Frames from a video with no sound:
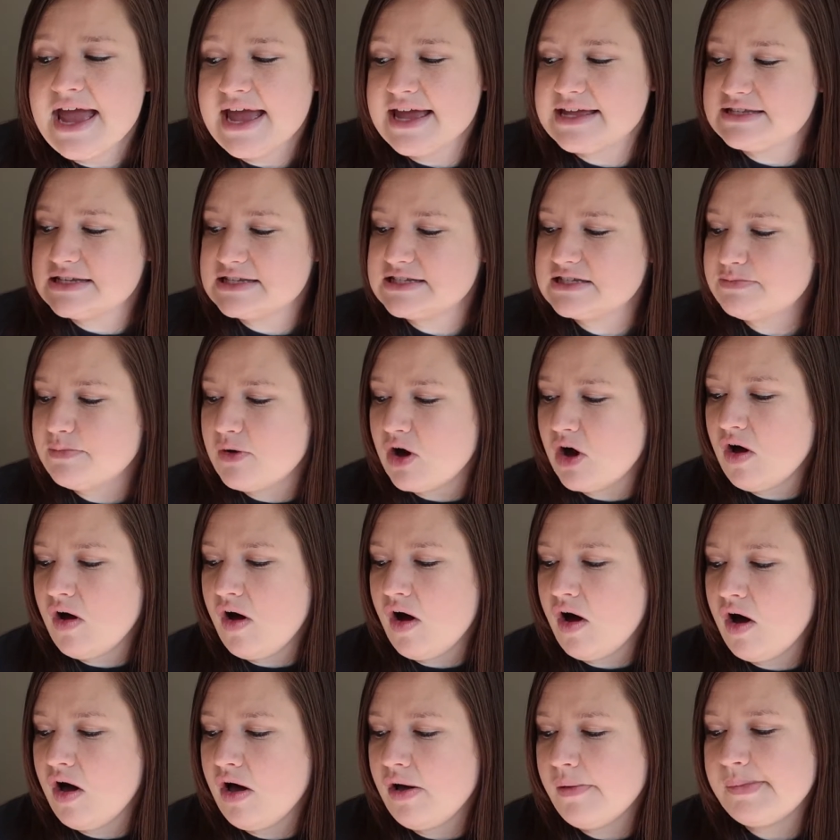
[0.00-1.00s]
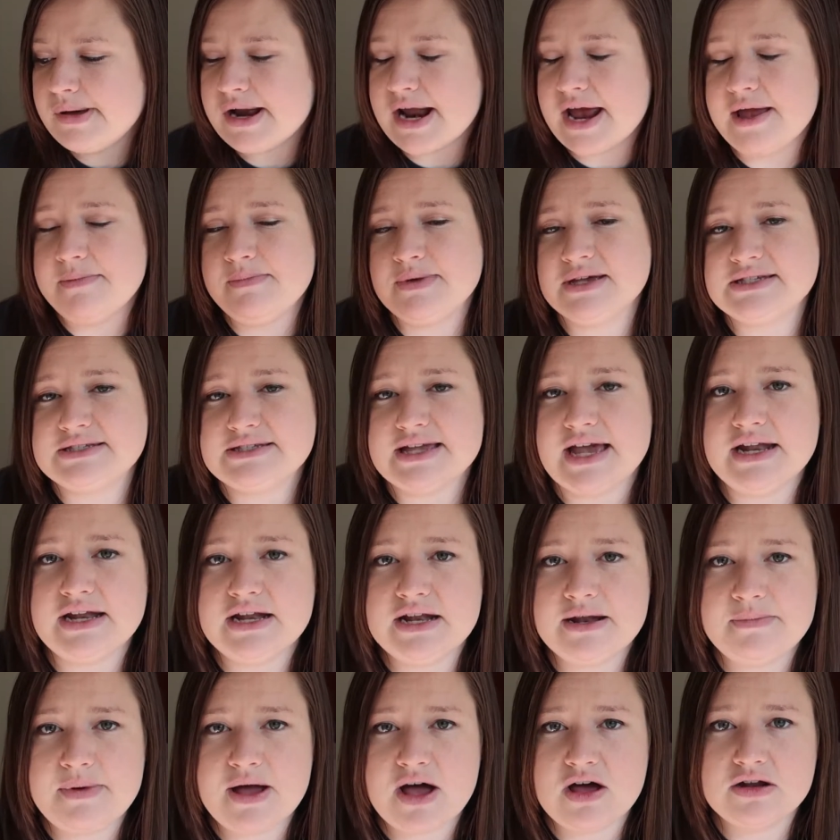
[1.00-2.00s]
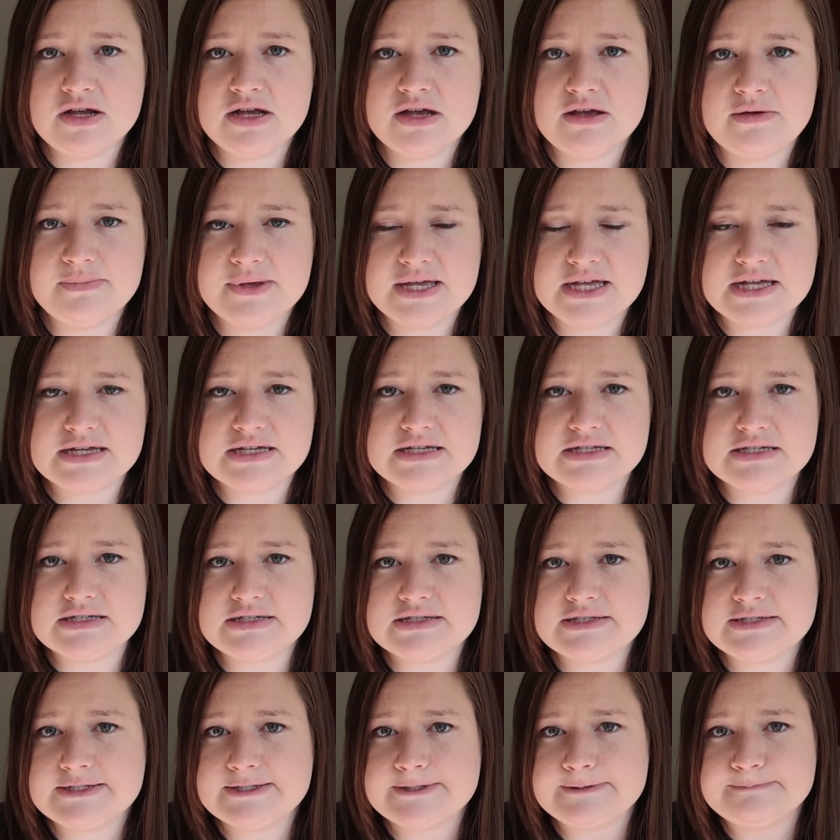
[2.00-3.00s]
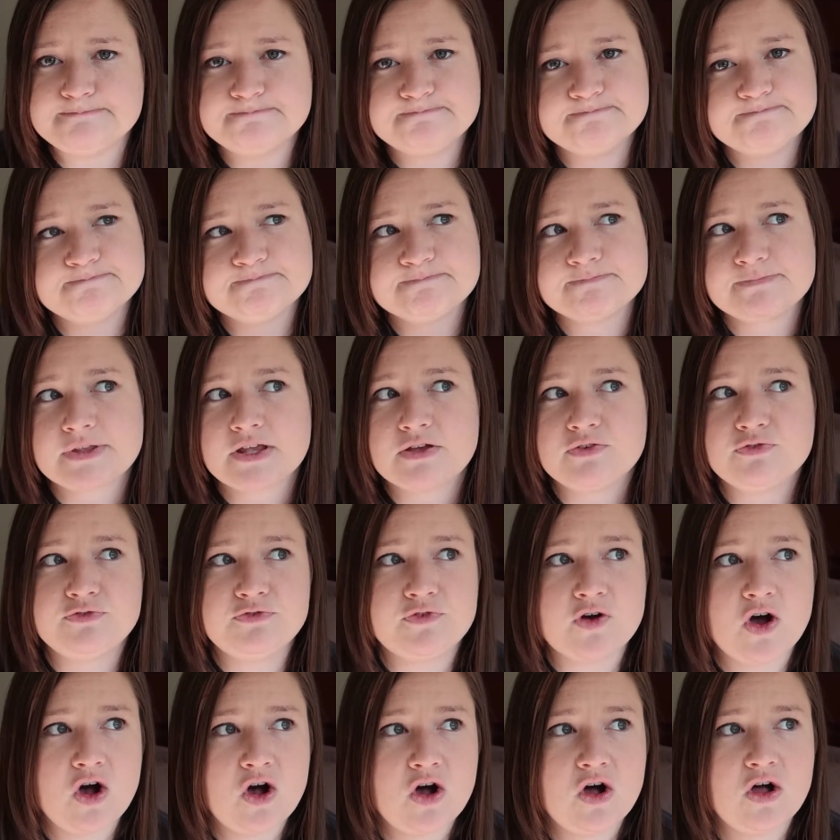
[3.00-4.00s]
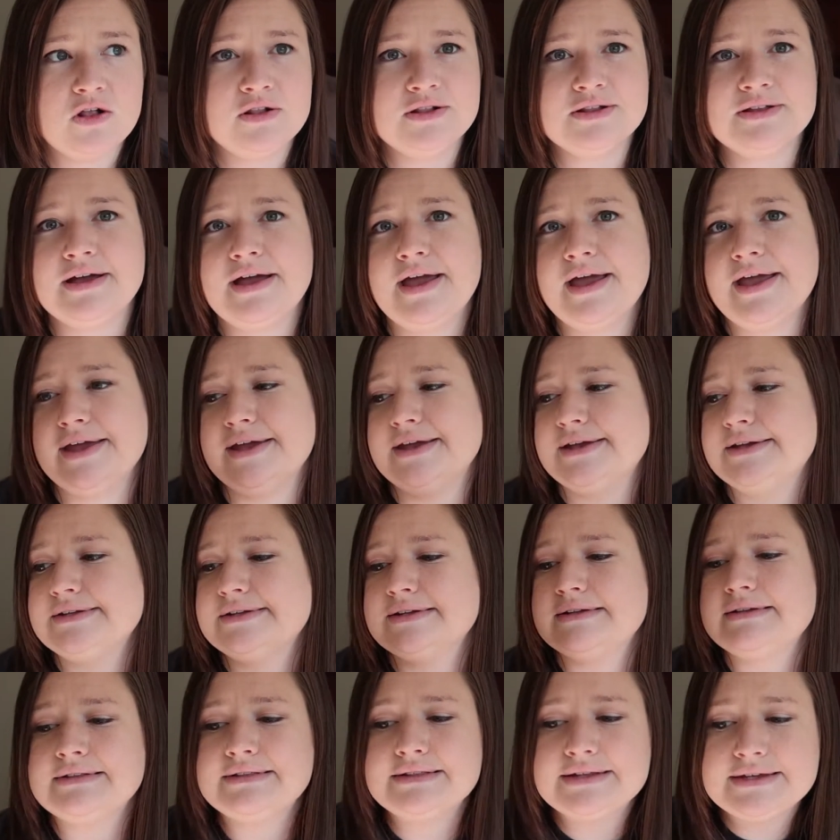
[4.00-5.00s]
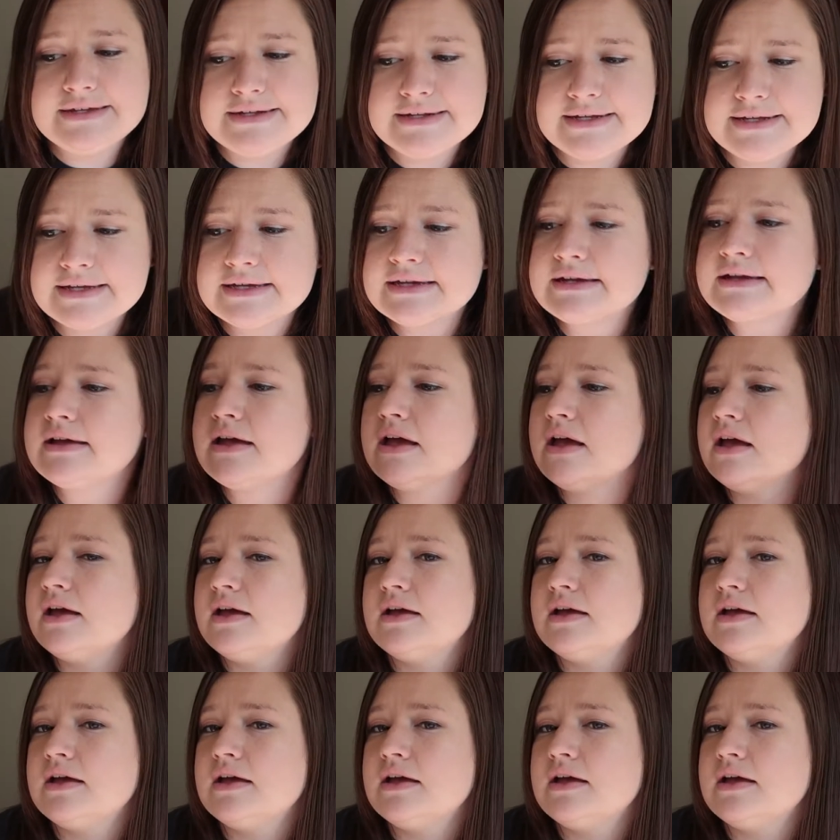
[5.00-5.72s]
It's a small haul, but I am excited about it because fall and cleaning